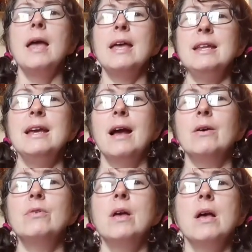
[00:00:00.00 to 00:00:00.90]

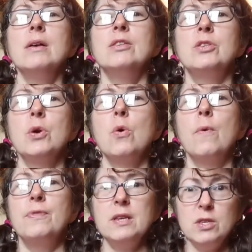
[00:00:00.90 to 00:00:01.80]
Anyhow, so
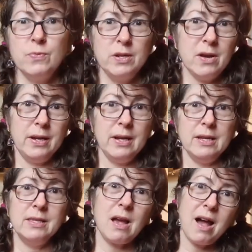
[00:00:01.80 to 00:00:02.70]
this
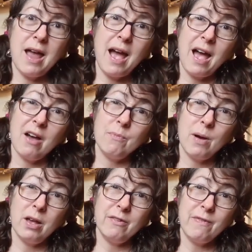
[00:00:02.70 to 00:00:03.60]
ranunculus, I have
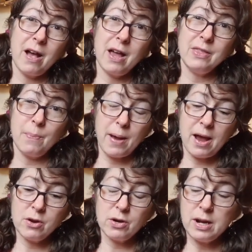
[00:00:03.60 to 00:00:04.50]
modified the
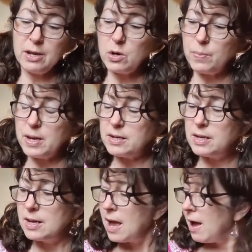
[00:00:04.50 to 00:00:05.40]
pattern a little bit.
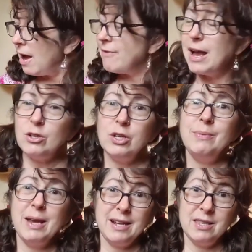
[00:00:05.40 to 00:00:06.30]
I've actually
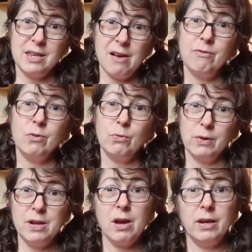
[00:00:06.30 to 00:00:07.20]
made several
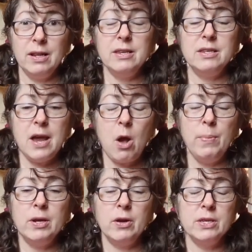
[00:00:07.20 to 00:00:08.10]
ranunculus now
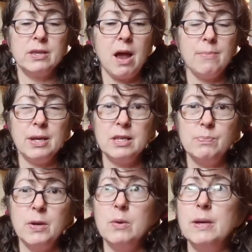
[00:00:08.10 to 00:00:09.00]
because I'm
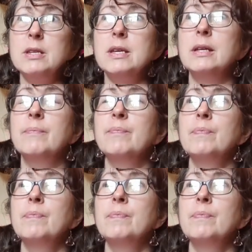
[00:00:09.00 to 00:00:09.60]
experimenting.